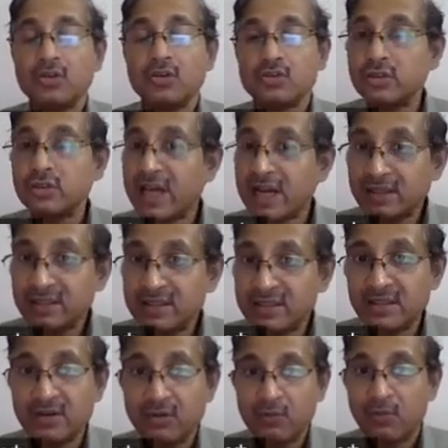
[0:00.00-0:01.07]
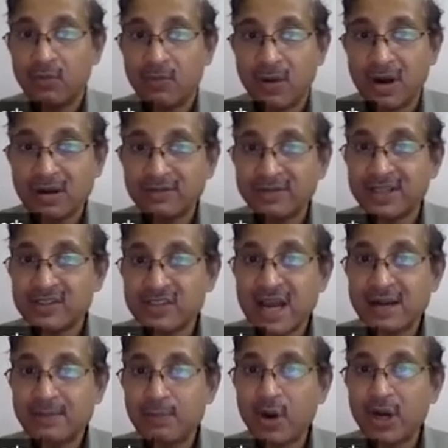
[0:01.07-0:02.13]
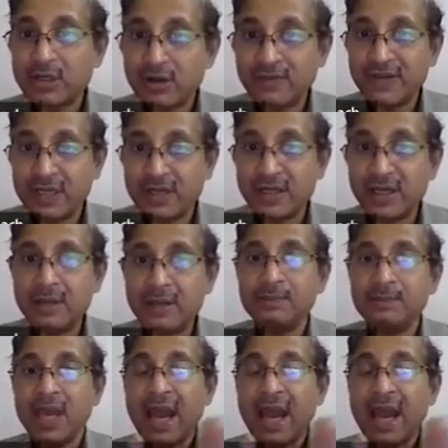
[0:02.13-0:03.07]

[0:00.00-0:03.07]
So that is one of the standpoint of India,